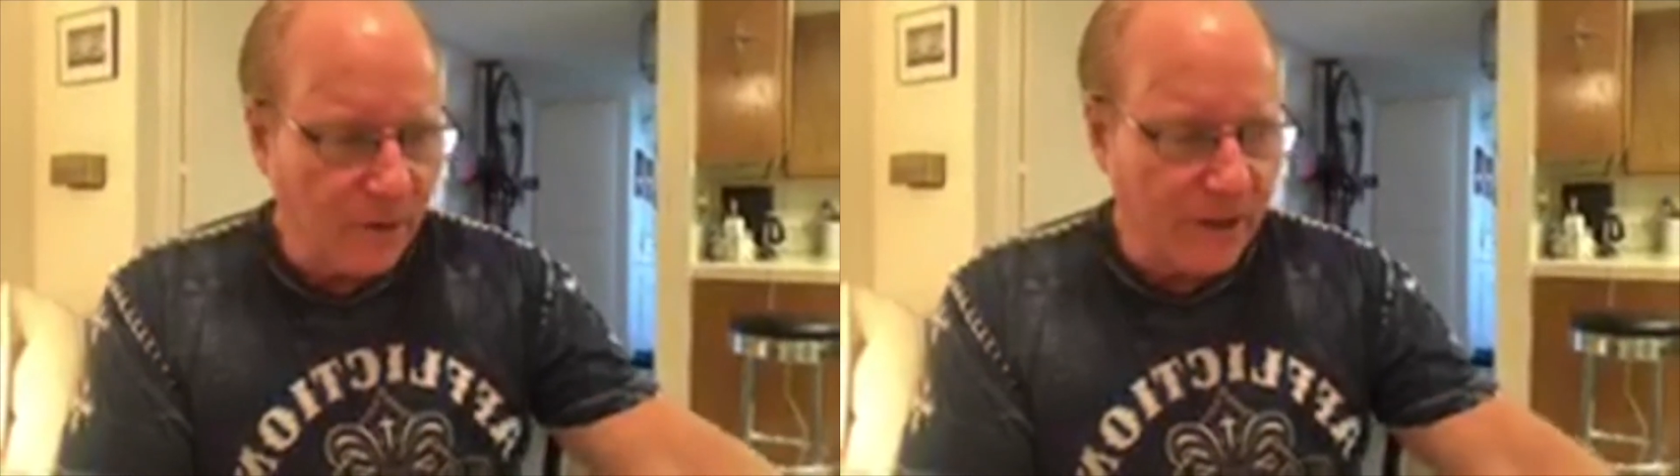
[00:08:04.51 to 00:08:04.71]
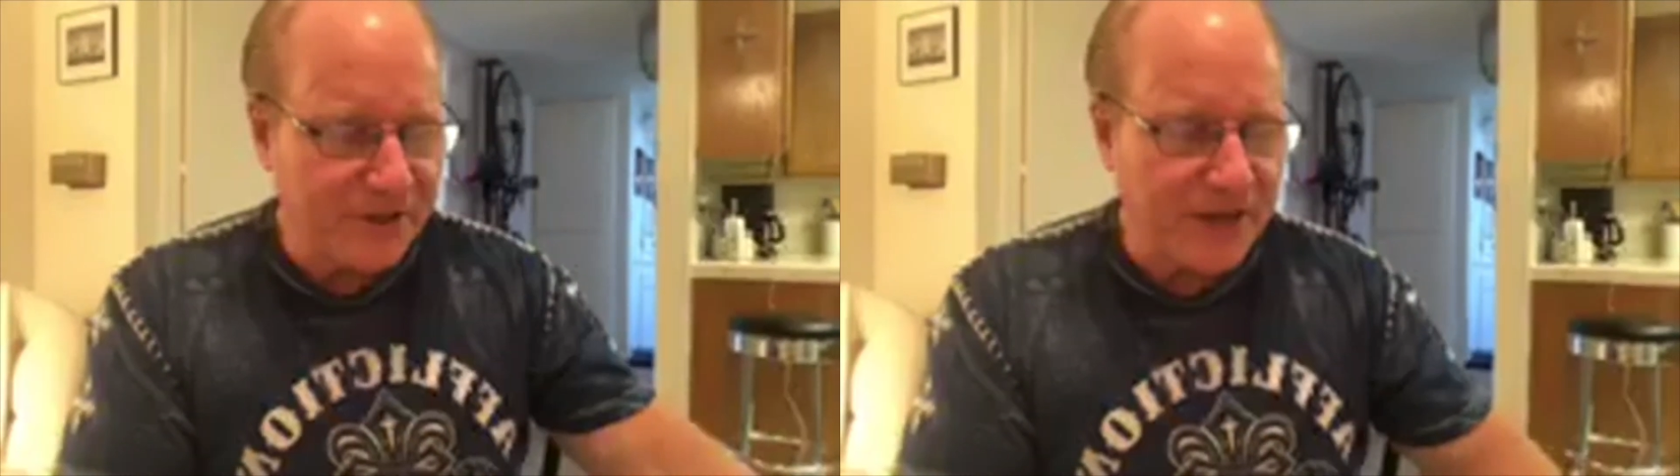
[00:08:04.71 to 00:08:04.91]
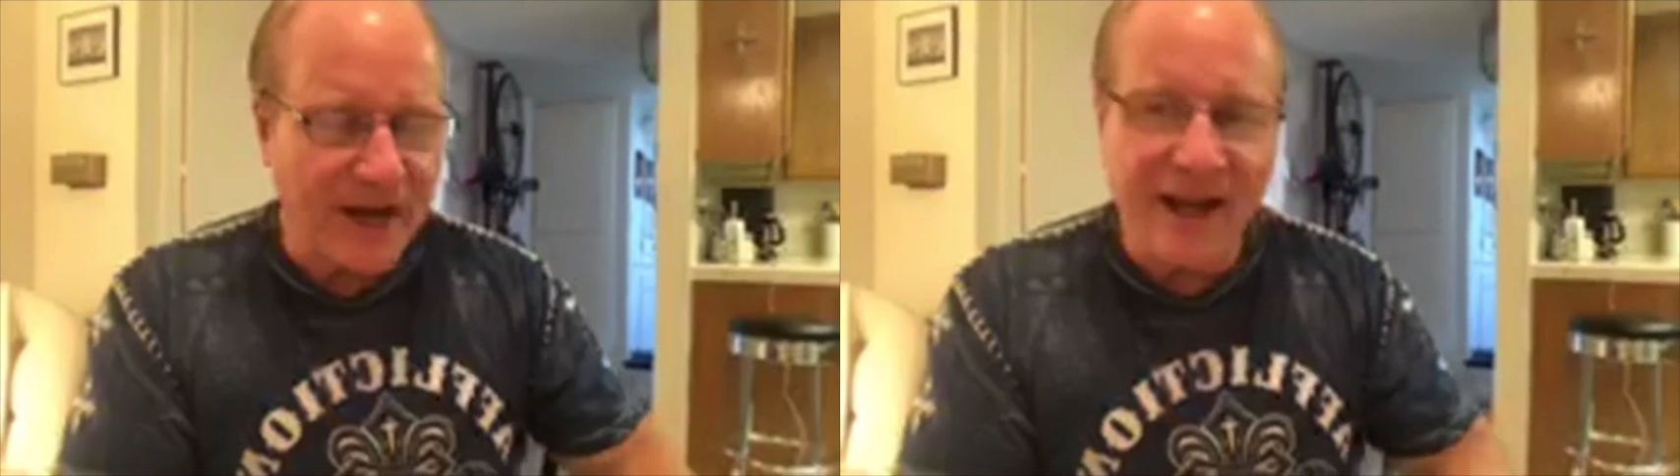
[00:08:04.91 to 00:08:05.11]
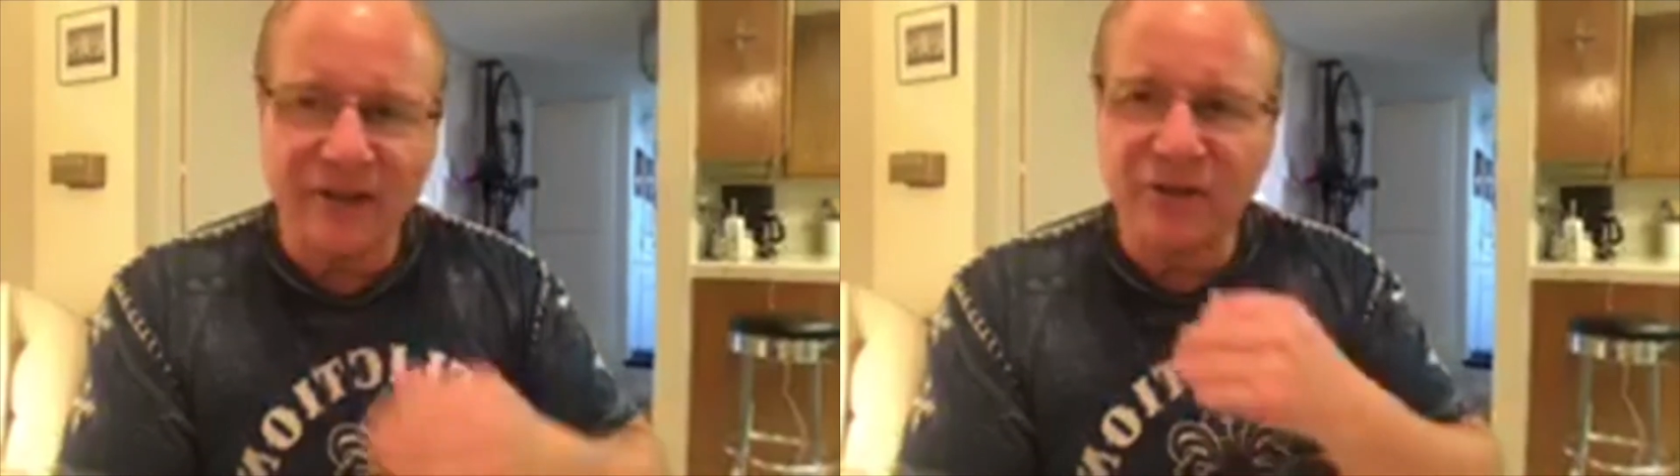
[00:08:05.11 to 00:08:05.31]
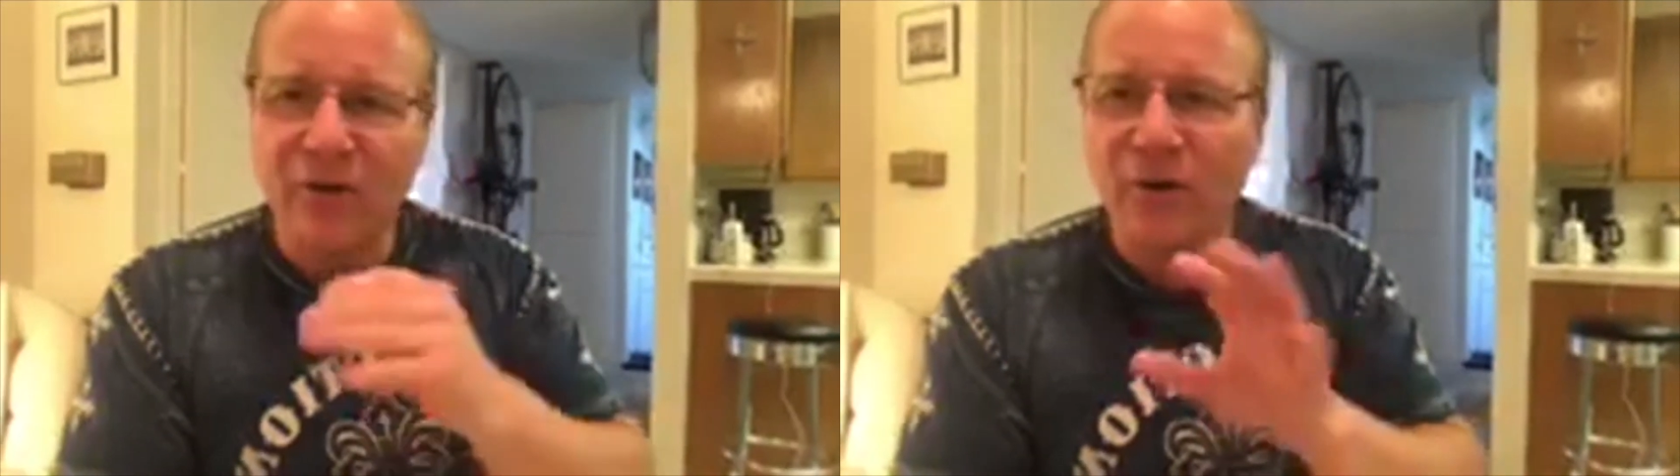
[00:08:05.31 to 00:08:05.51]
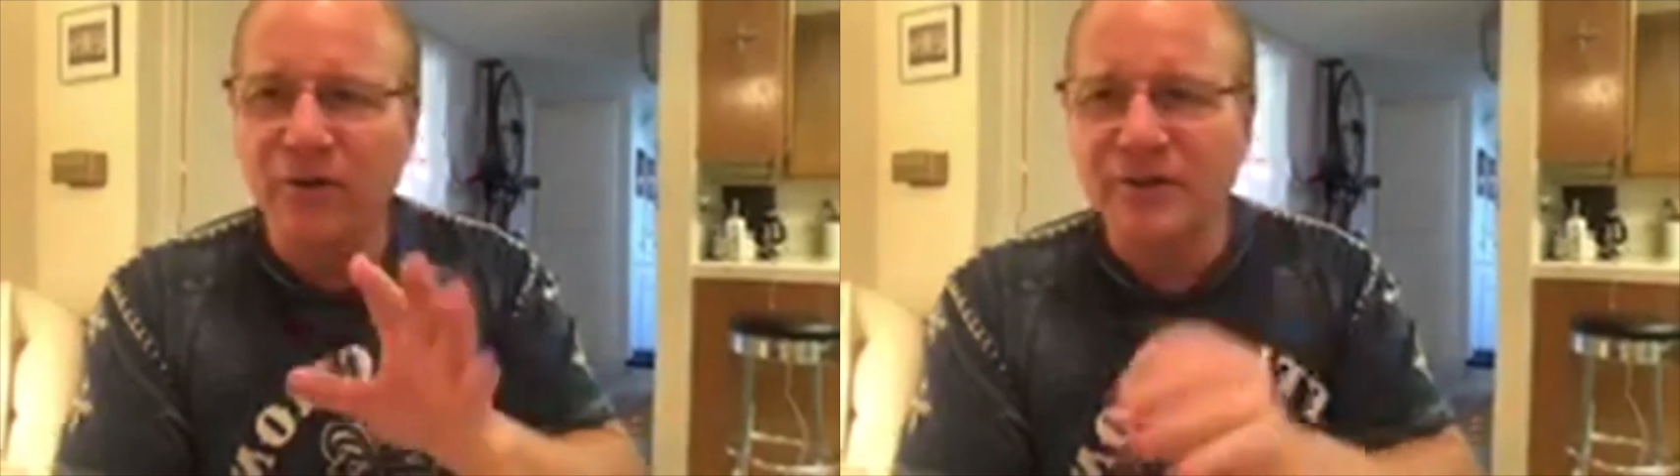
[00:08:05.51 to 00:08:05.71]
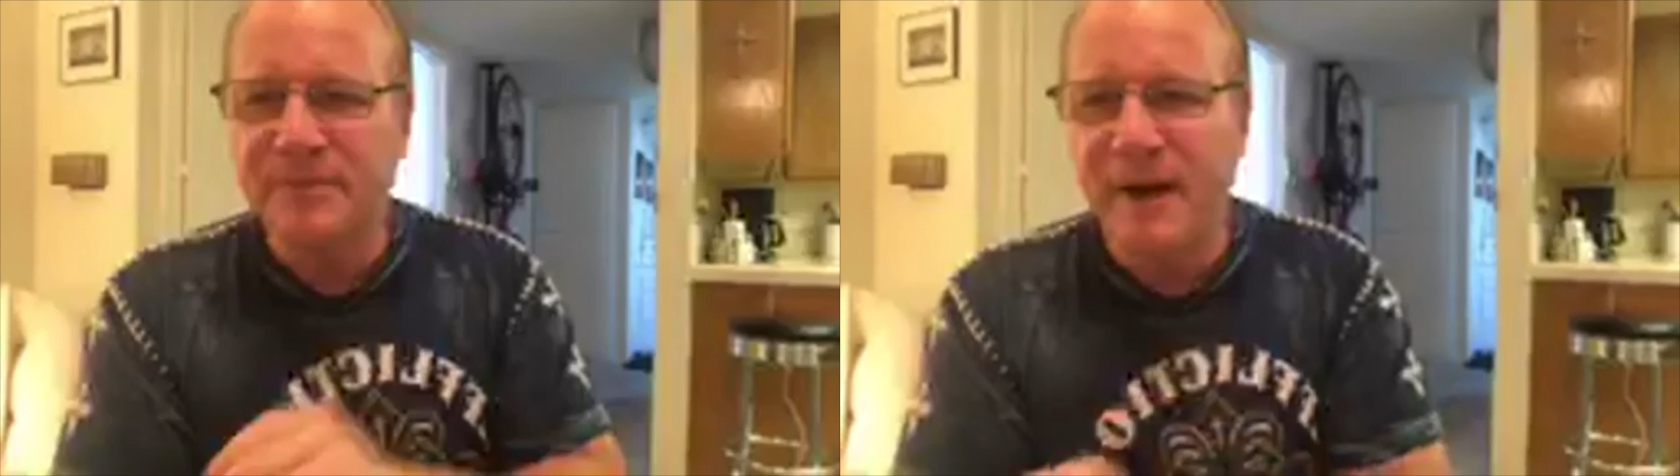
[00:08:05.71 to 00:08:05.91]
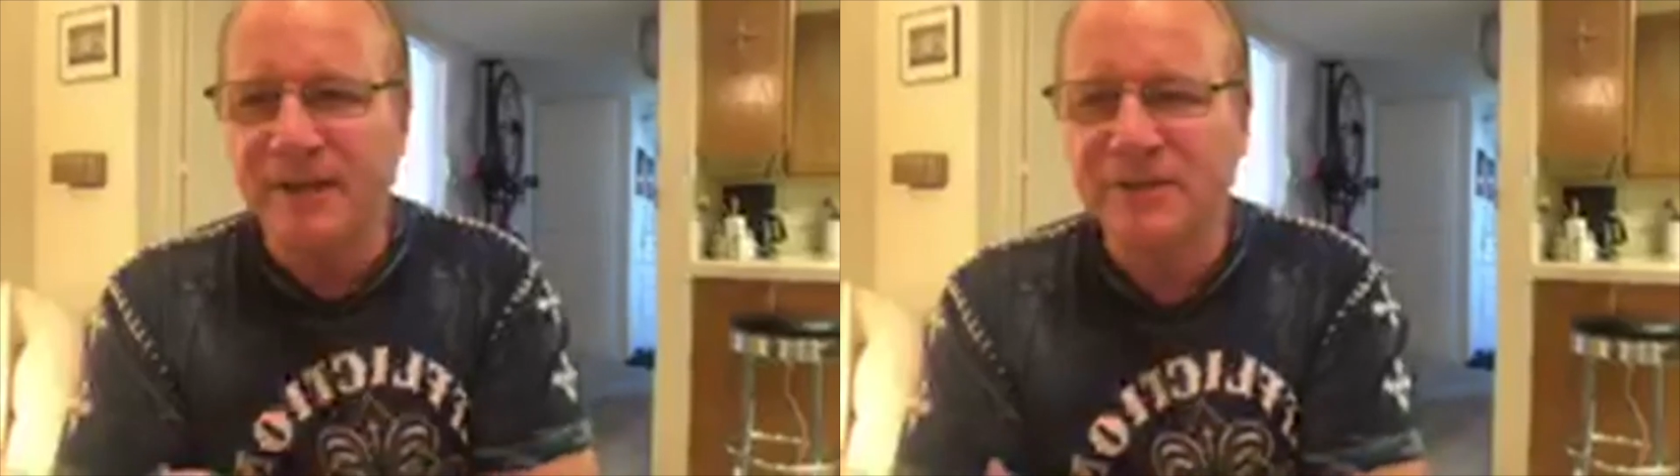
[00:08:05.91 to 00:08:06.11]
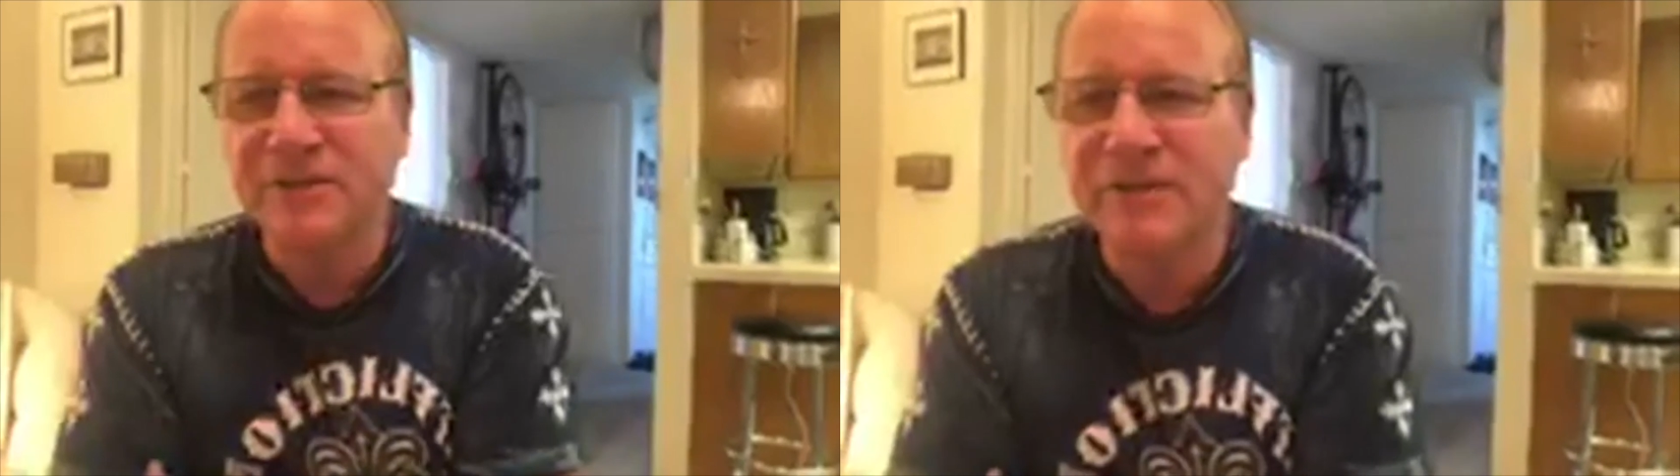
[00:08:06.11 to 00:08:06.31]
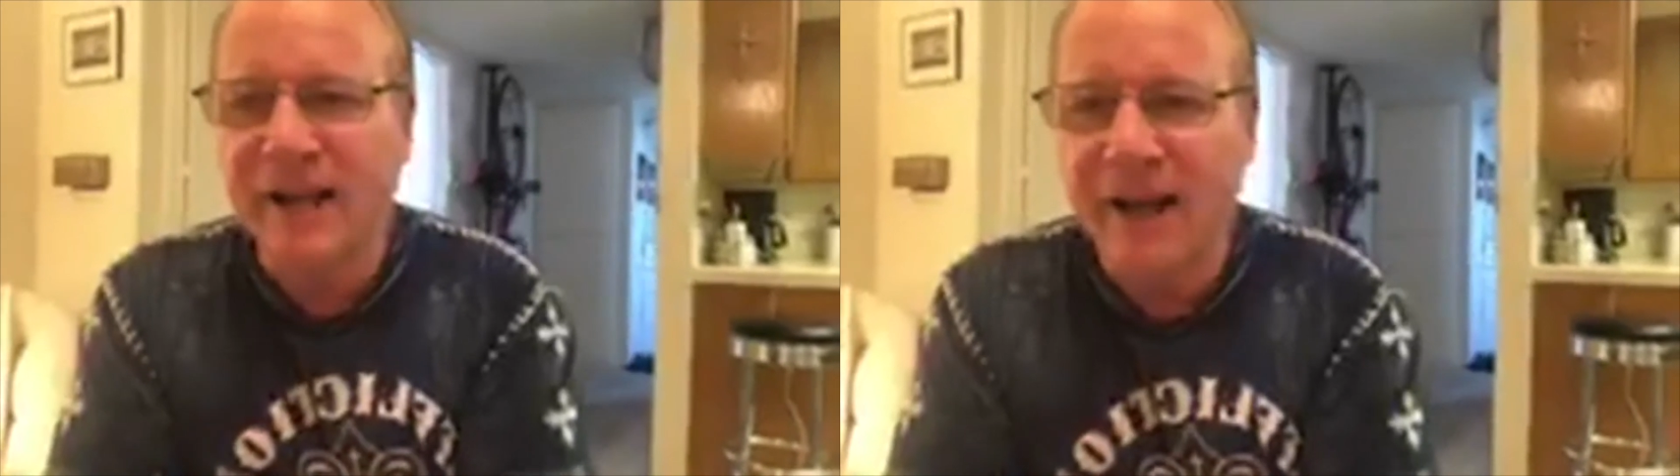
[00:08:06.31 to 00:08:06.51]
quick shout out to all the sponsors that